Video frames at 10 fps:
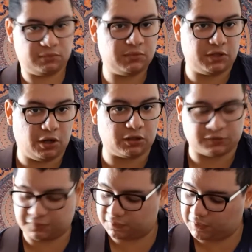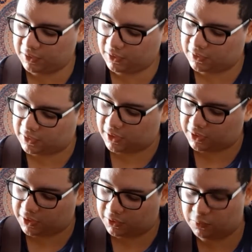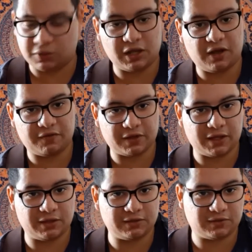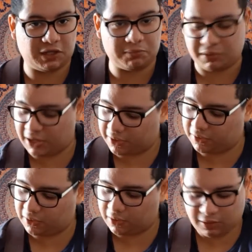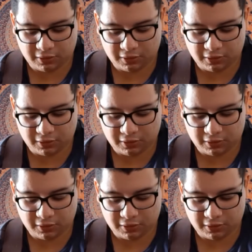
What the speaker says: the octave of D, and then here you would have again the same pattern.